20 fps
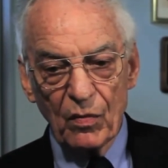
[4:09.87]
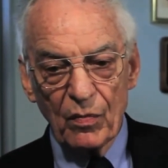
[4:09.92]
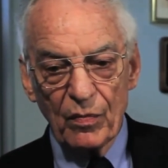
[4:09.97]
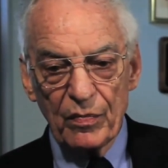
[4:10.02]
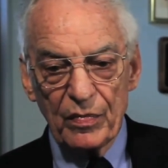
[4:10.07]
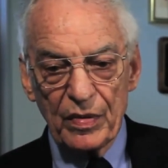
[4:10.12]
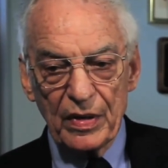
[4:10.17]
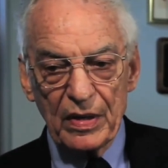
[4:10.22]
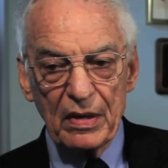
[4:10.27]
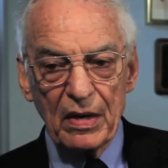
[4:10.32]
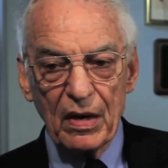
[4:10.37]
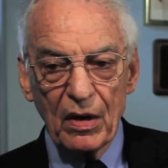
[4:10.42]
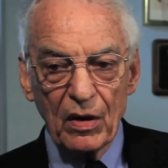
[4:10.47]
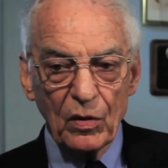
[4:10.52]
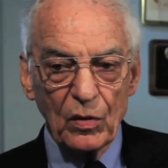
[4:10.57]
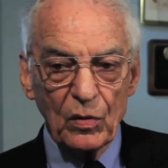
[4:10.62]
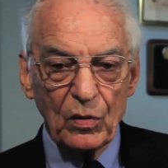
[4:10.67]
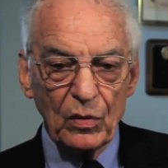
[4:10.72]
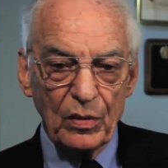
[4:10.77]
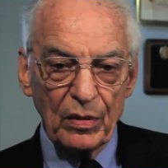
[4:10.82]
The
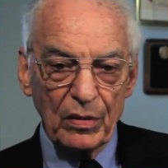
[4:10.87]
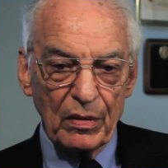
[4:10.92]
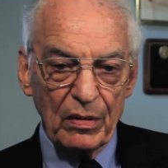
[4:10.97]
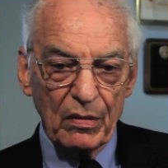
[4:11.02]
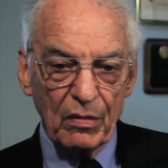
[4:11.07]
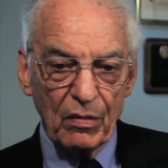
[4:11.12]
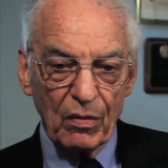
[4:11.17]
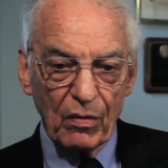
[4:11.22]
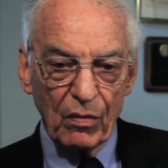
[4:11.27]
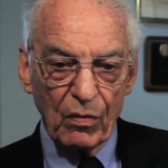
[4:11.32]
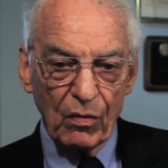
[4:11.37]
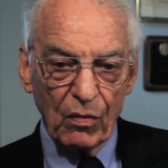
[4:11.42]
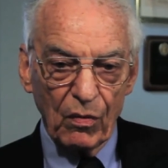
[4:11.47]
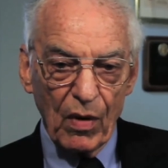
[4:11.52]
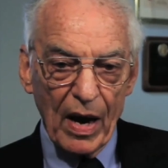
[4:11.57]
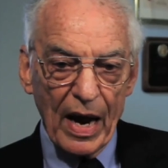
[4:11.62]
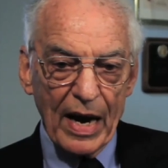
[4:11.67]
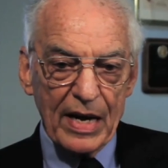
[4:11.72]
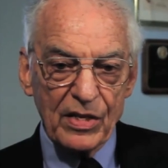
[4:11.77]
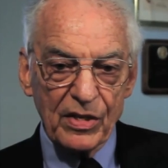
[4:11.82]
whole
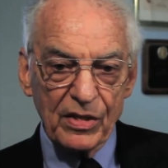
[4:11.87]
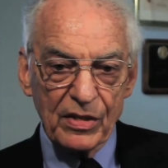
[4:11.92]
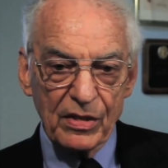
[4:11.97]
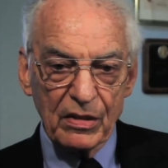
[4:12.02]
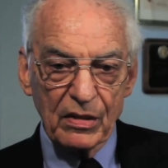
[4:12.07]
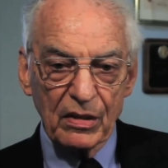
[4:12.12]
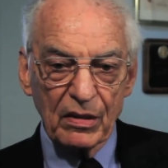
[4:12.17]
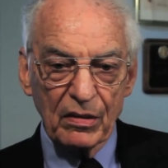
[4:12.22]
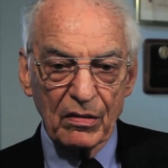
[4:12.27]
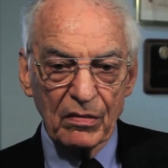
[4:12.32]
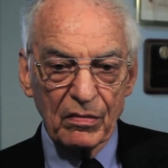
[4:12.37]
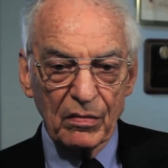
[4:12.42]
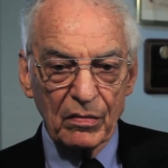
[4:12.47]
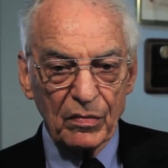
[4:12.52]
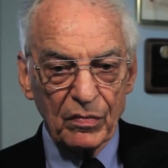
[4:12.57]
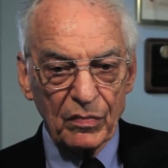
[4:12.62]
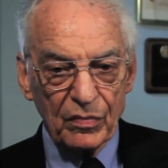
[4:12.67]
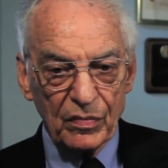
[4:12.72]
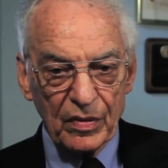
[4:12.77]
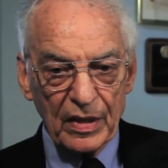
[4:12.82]
rights
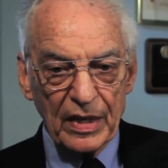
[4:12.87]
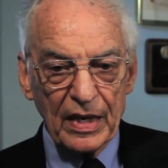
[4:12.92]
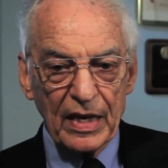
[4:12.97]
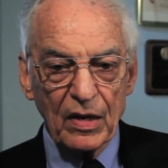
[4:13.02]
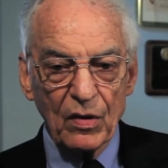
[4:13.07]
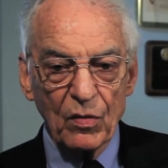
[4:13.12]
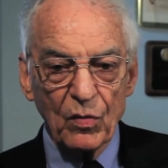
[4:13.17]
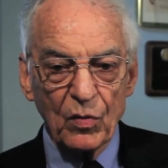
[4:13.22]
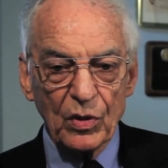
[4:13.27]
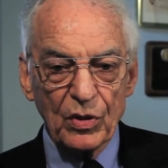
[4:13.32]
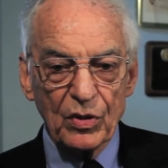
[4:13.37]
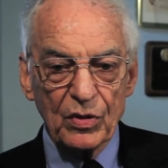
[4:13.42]
thing